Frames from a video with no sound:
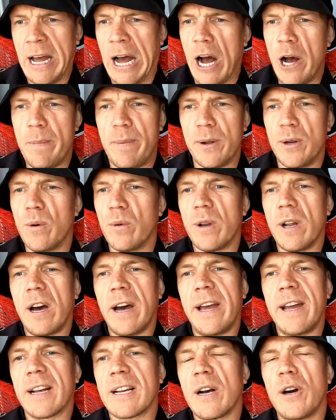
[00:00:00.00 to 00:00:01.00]
Open all
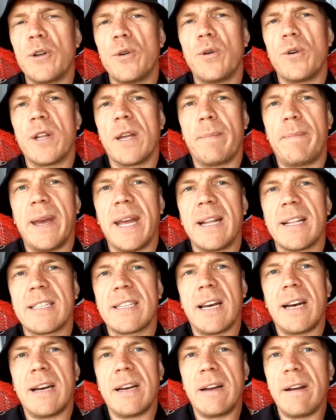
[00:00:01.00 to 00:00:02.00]
night, go and order your
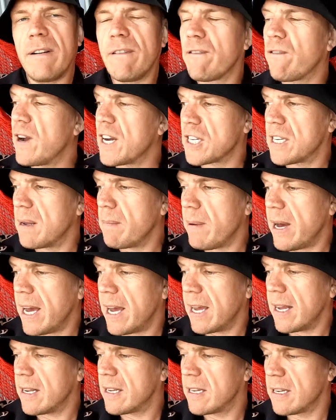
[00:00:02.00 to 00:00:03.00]
pizza, freshly
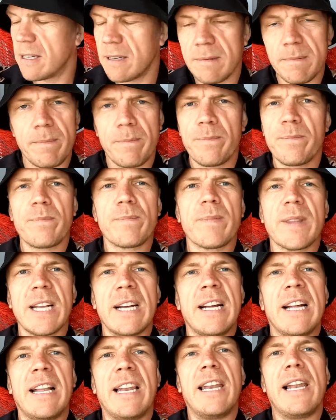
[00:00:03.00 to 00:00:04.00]
made,
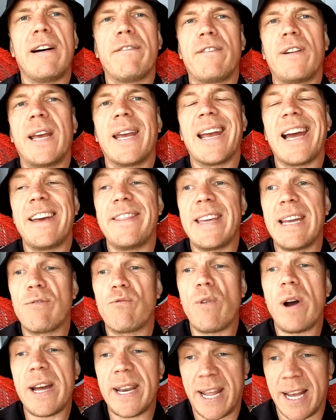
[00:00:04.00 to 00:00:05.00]
lovely. And
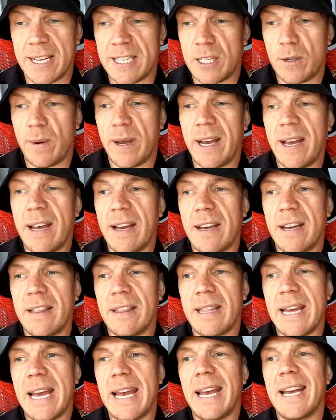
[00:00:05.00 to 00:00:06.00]
then right next to it,
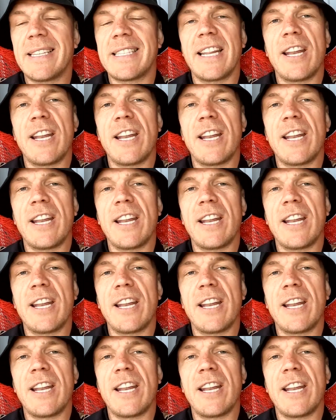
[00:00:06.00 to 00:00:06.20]
there is